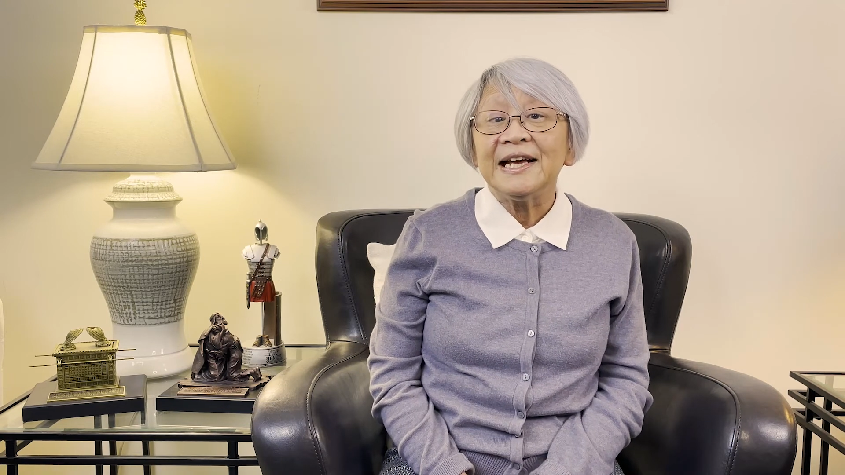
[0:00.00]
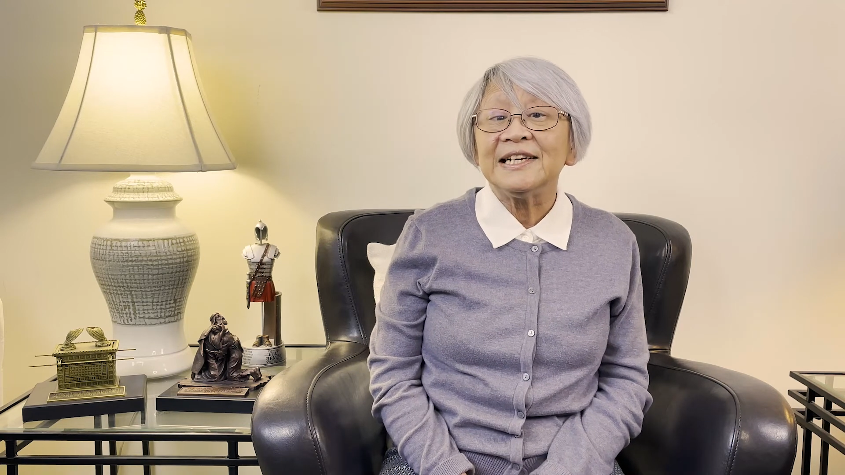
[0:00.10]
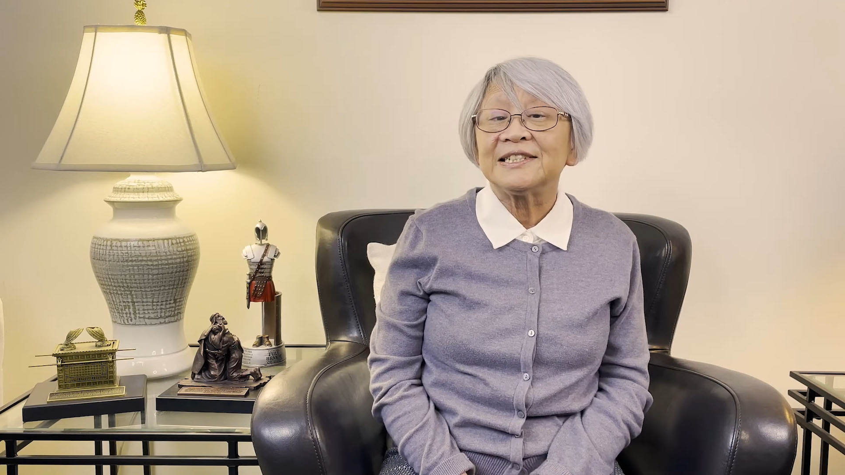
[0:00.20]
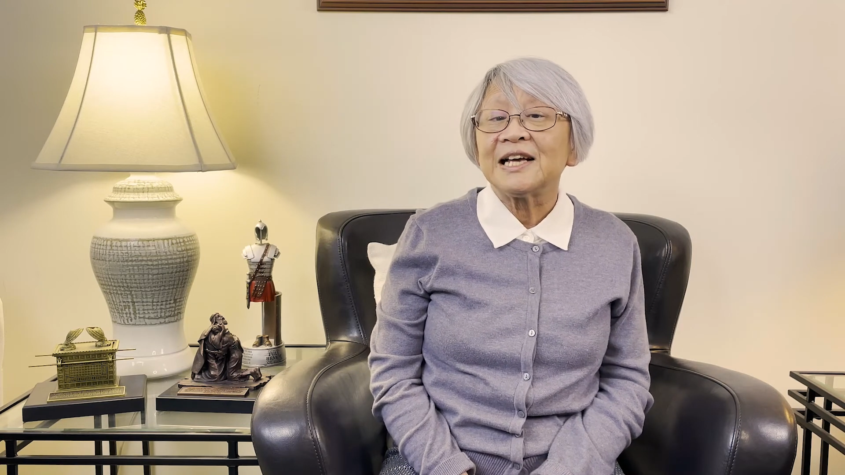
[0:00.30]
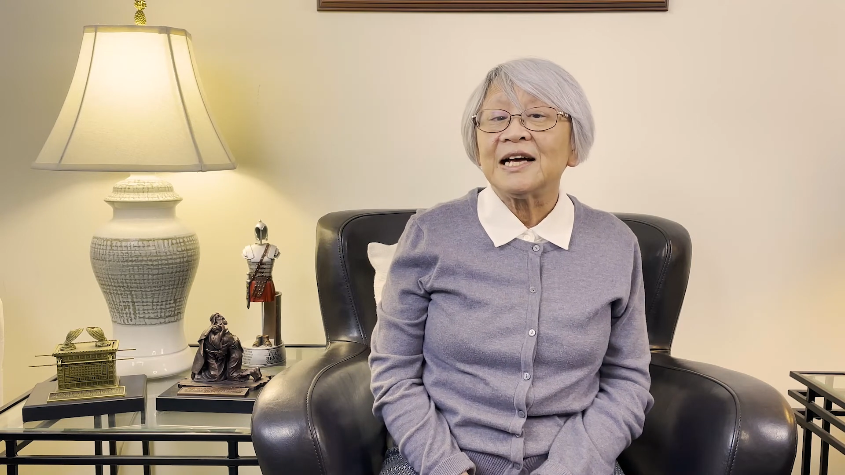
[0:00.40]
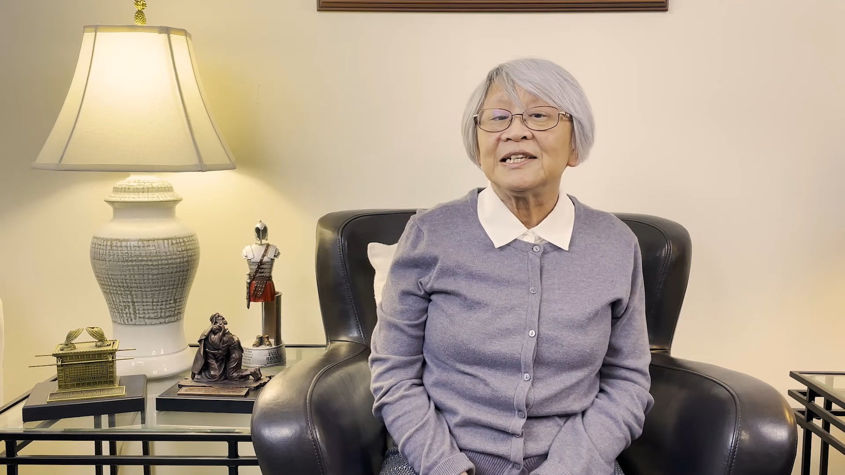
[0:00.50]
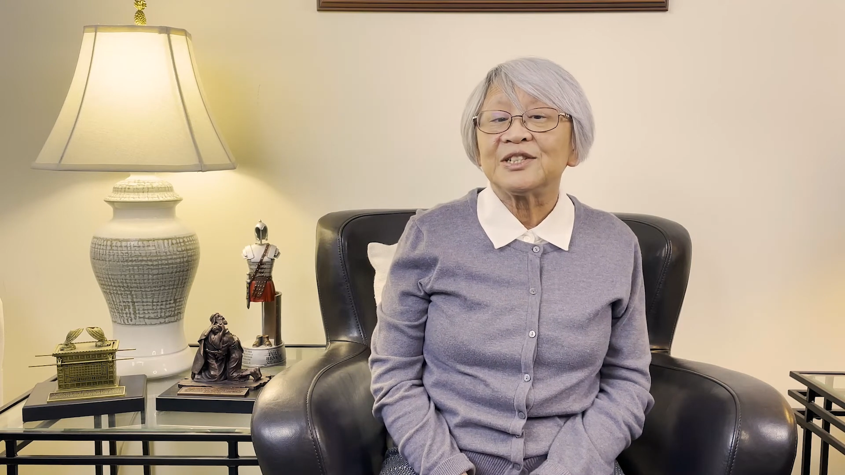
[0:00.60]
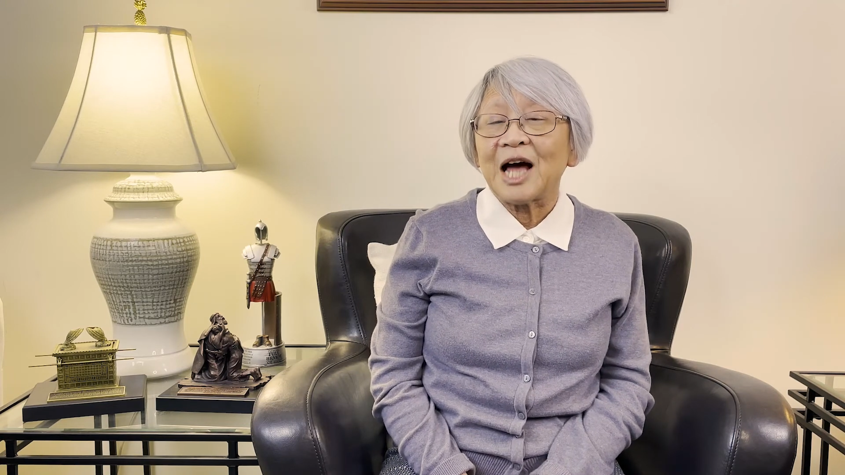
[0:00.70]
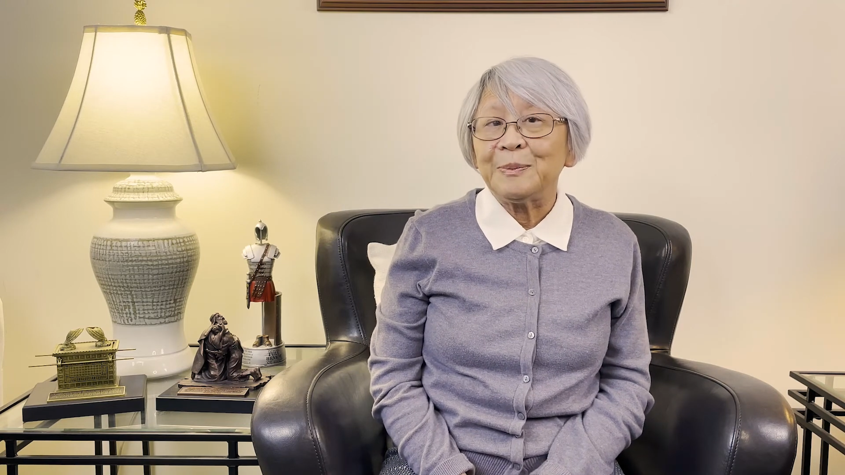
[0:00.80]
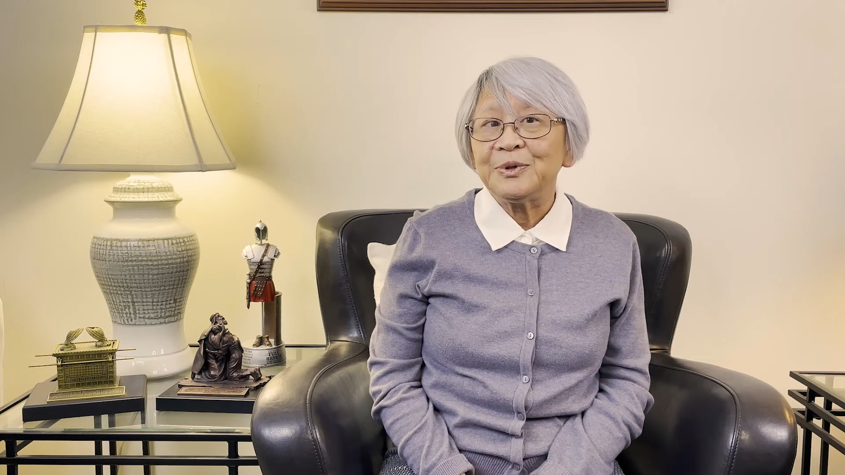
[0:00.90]
his
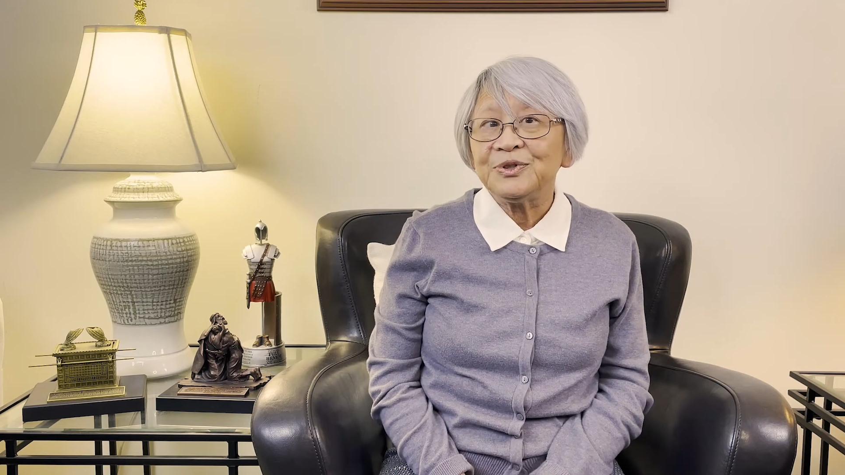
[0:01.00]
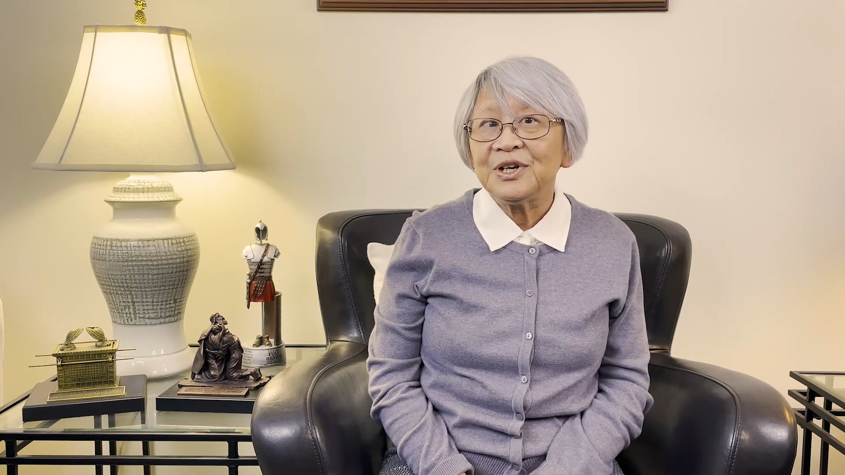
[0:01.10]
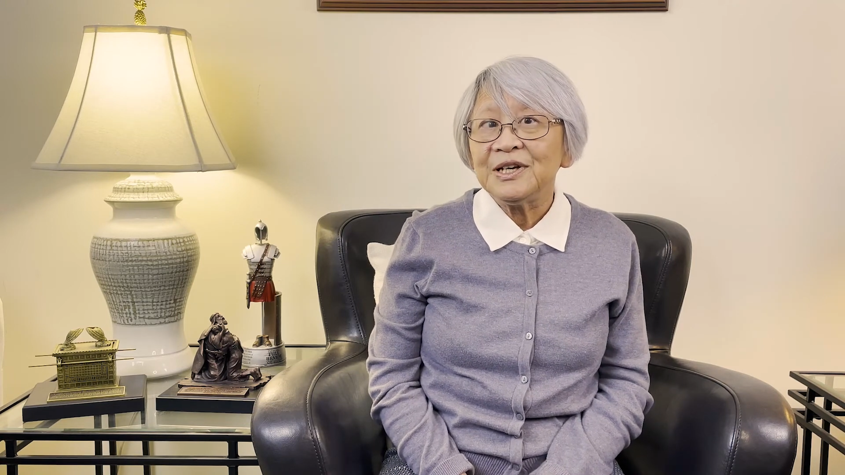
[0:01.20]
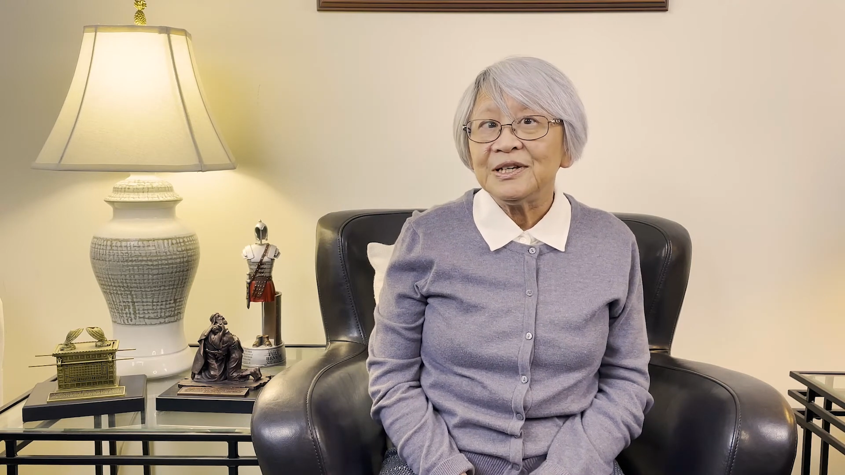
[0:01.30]
disciples,